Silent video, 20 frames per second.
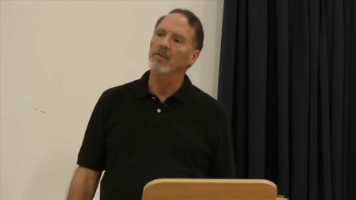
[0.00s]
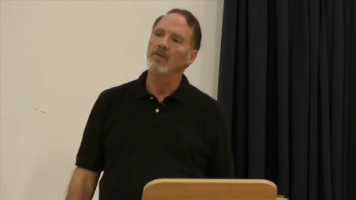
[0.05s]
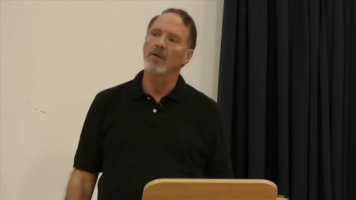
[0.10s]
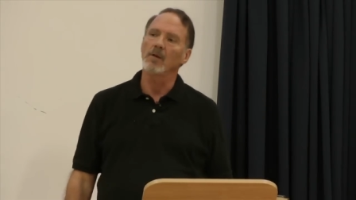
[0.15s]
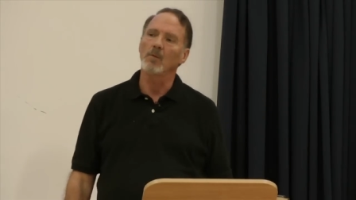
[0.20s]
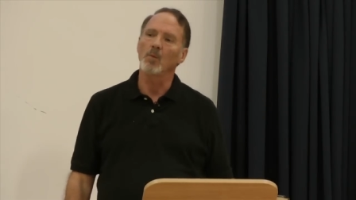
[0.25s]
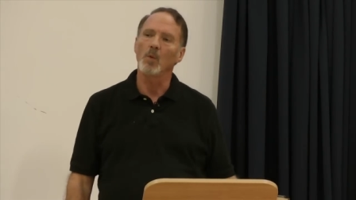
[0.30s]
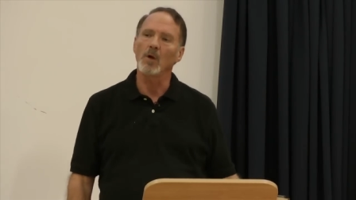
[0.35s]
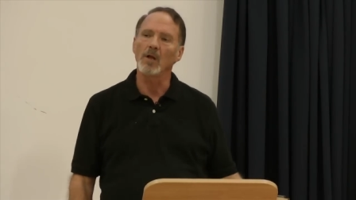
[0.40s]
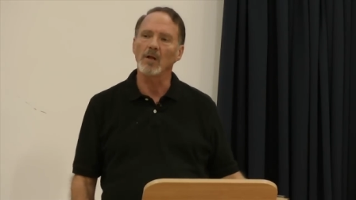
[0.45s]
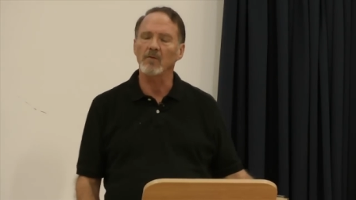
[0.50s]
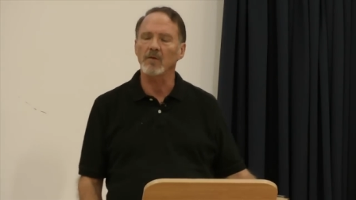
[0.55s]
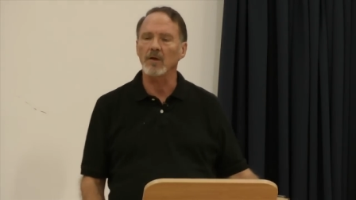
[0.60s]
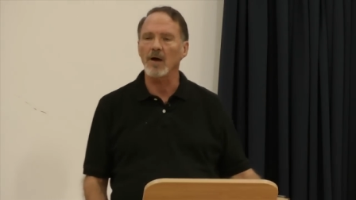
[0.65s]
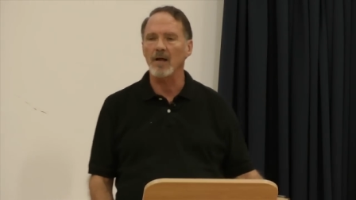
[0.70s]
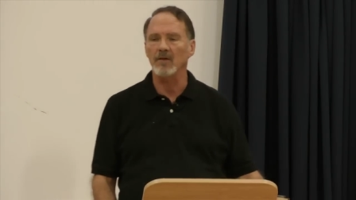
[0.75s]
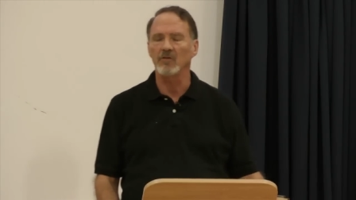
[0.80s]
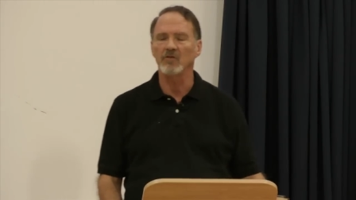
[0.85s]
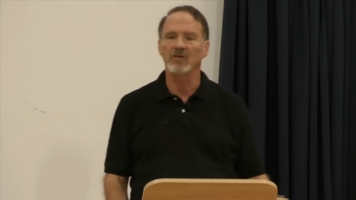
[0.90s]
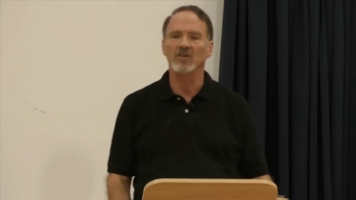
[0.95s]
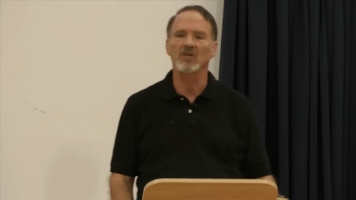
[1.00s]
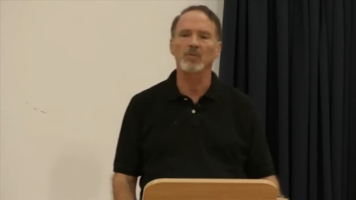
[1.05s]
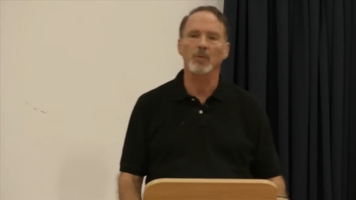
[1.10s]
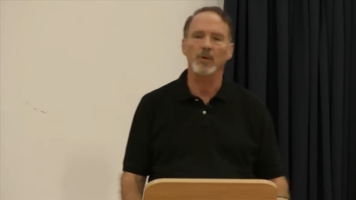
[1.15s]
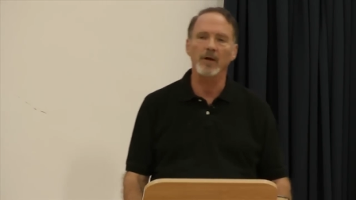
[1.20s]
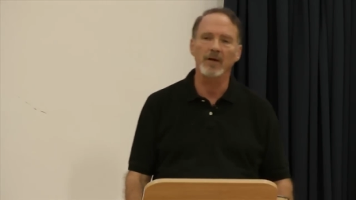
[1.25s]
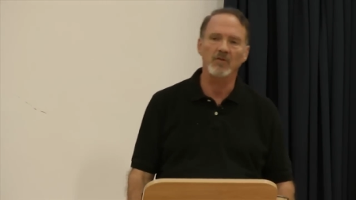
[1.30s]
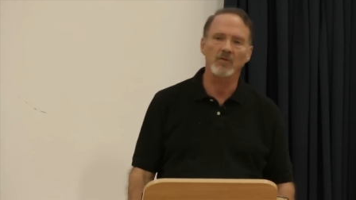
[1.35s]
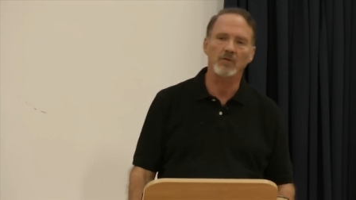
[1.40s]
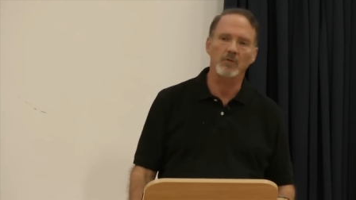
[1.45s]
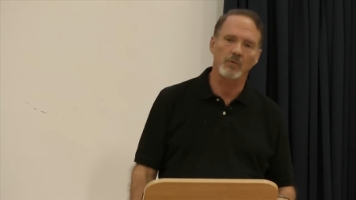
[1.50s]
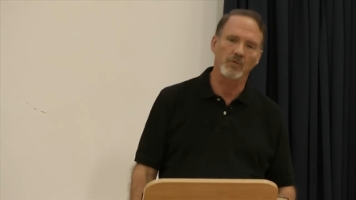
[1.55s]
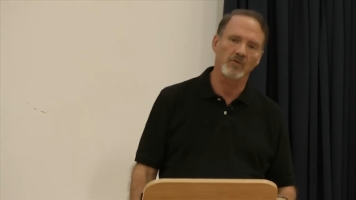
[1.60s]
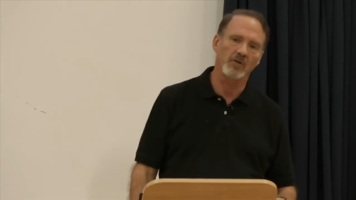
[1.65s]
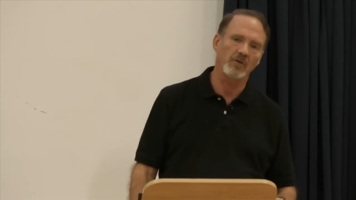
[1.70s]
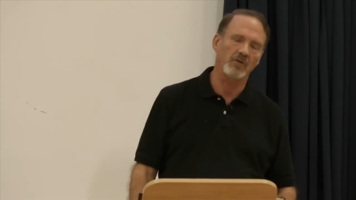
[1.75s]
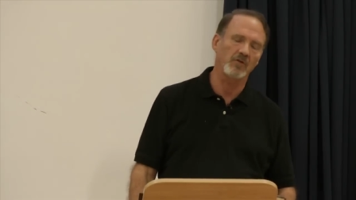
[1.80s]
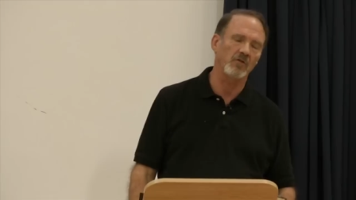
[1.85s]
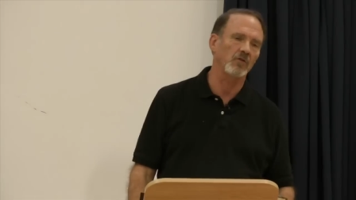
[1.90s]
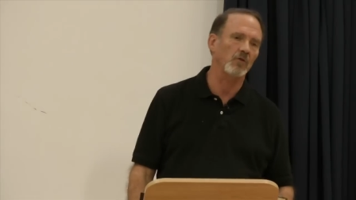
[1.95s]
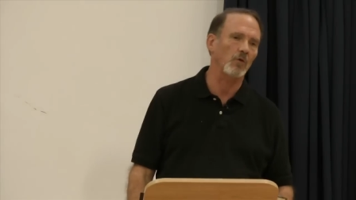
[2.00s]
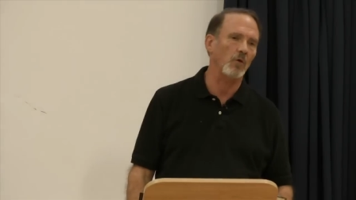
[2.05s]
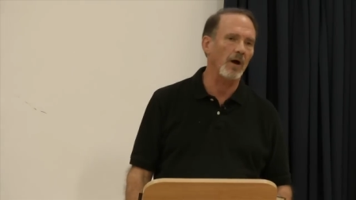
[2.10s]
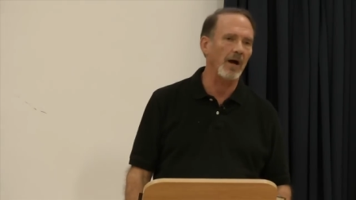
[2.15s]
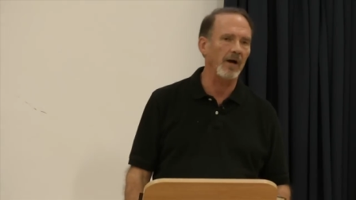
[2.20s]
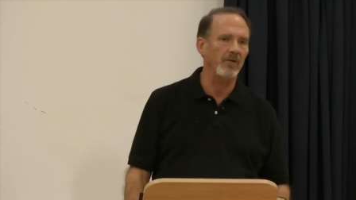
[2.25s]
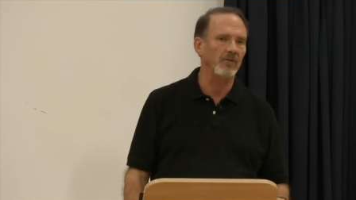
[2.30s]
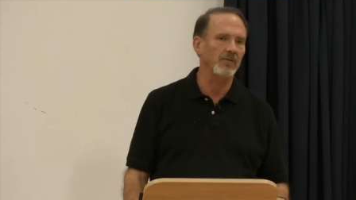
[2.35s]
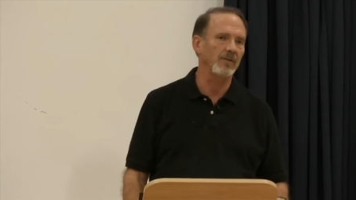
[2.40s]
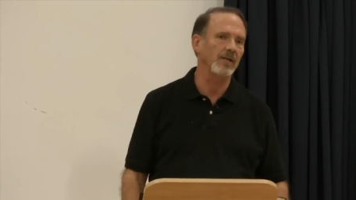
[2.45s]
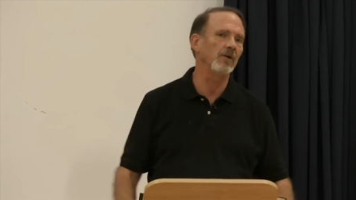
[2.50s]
The will of God is expressed through Jesus Christ.